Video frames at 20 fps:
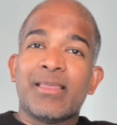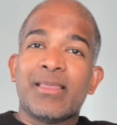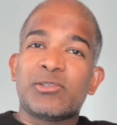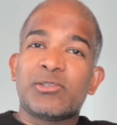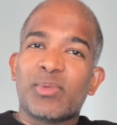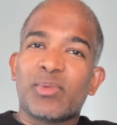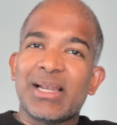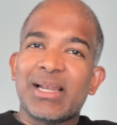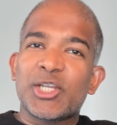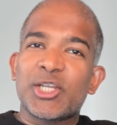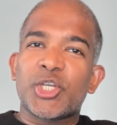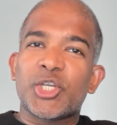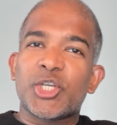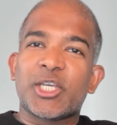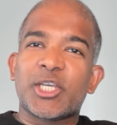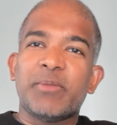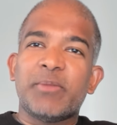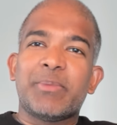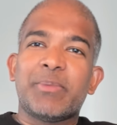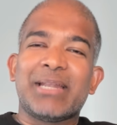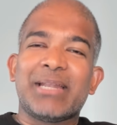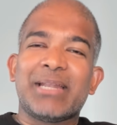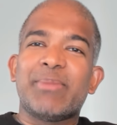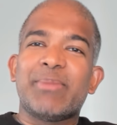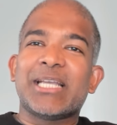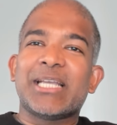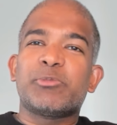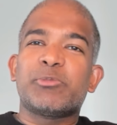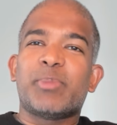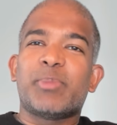This relationship can
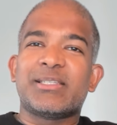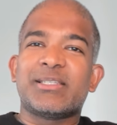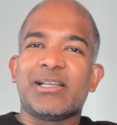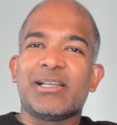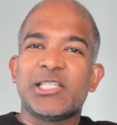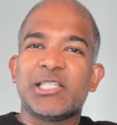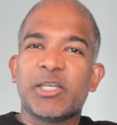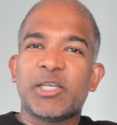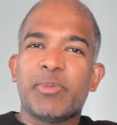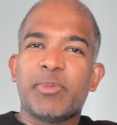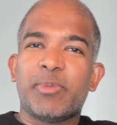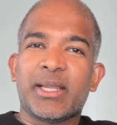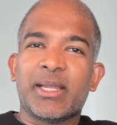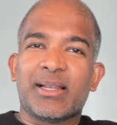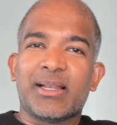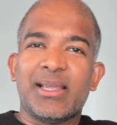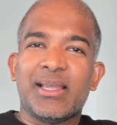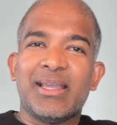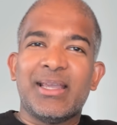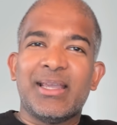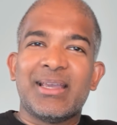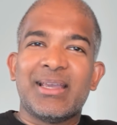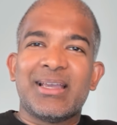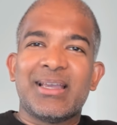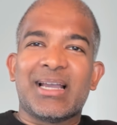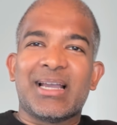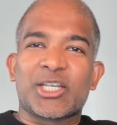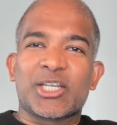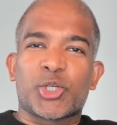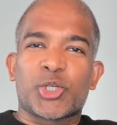be expressed algebraically
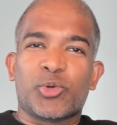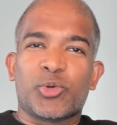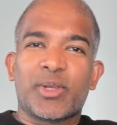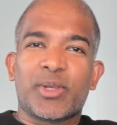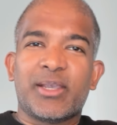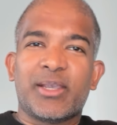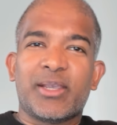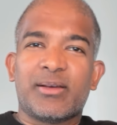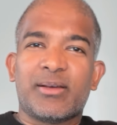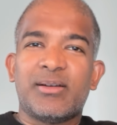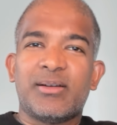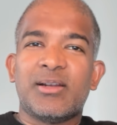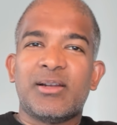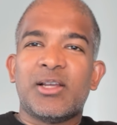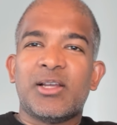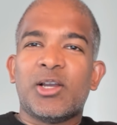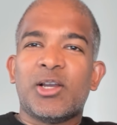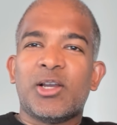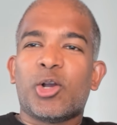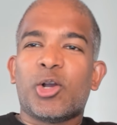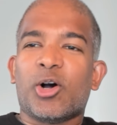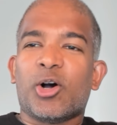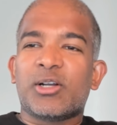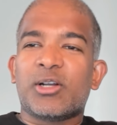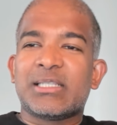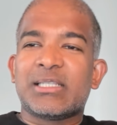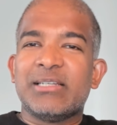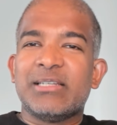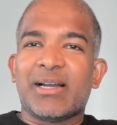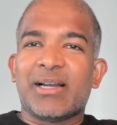as shown here.
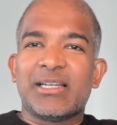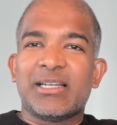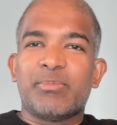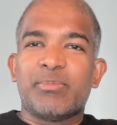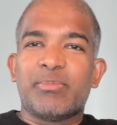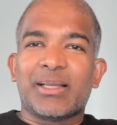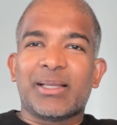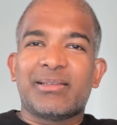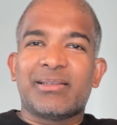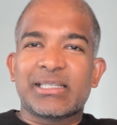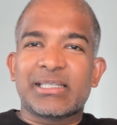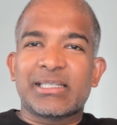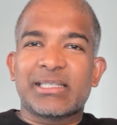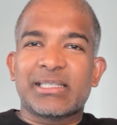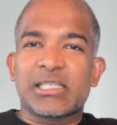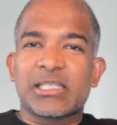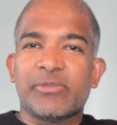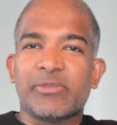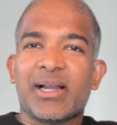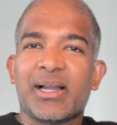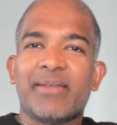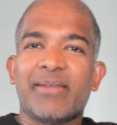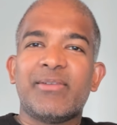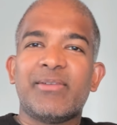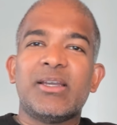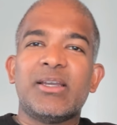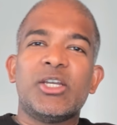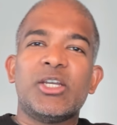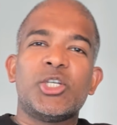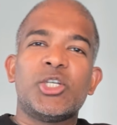COGS divided by
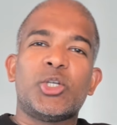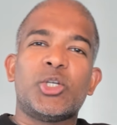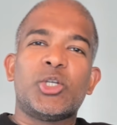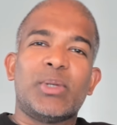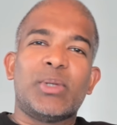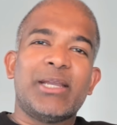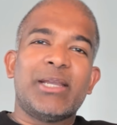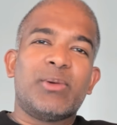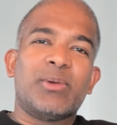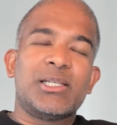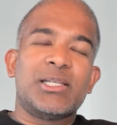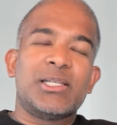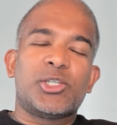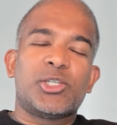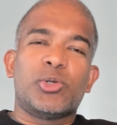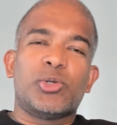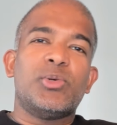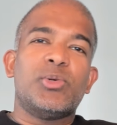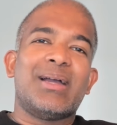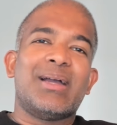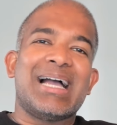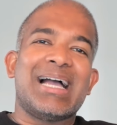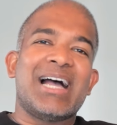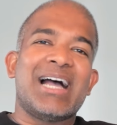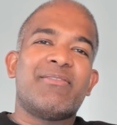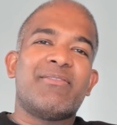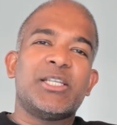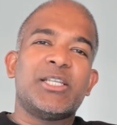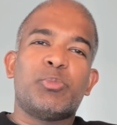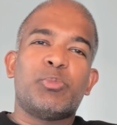365 should equal to
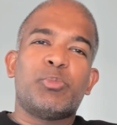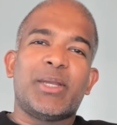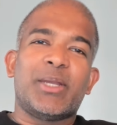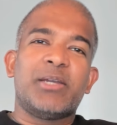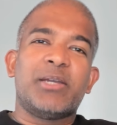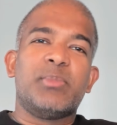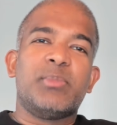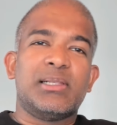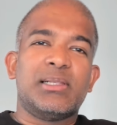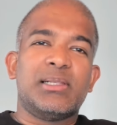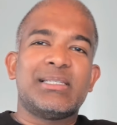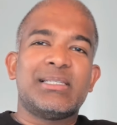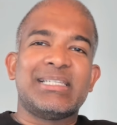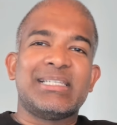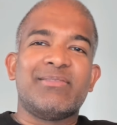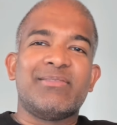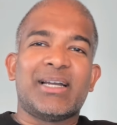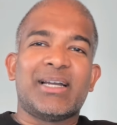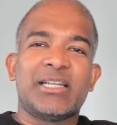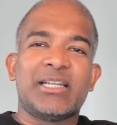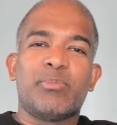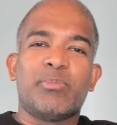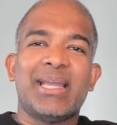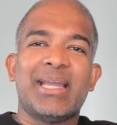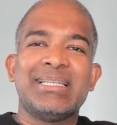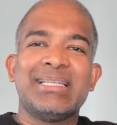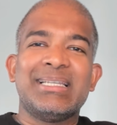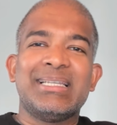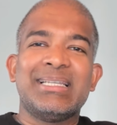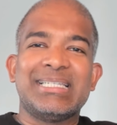average payables divided
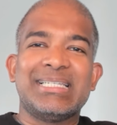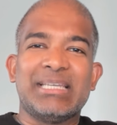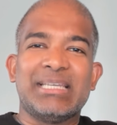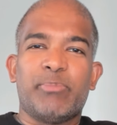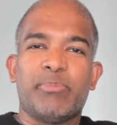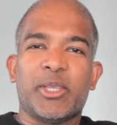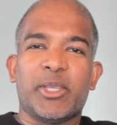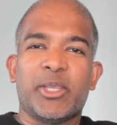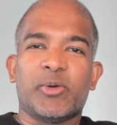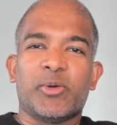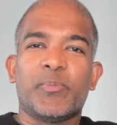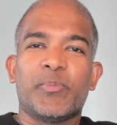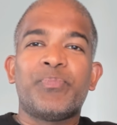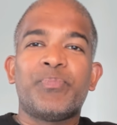by DPO.